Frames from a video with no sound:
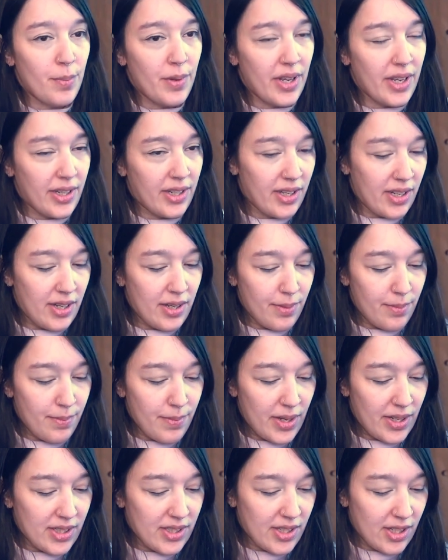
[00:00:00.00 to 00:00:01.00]
bag, and it
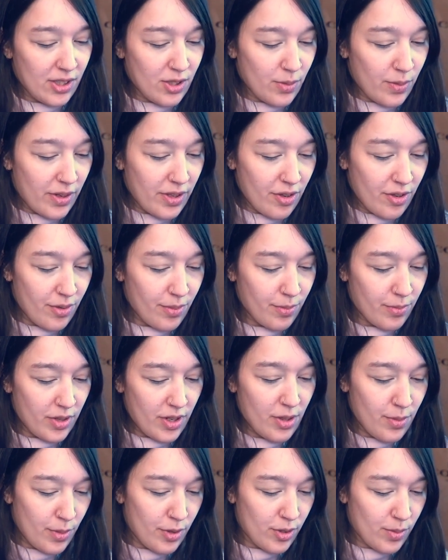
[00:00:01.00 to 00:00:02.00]
makes sense why they're one
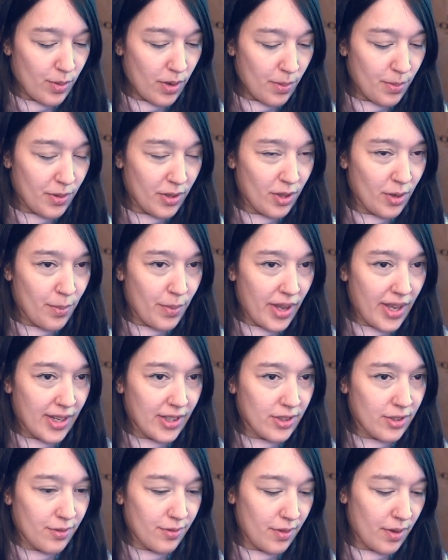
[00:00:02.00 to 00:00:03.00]
of the most popular
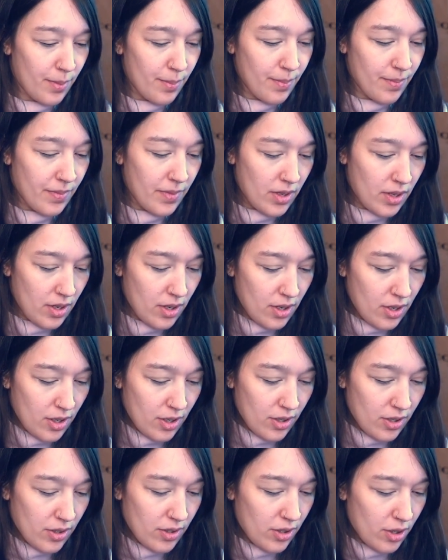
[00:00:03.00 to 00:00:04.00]
bags from
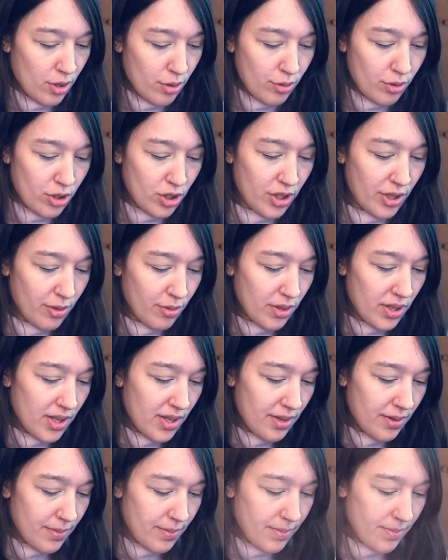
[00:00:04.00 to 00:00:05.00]
Coach outlet.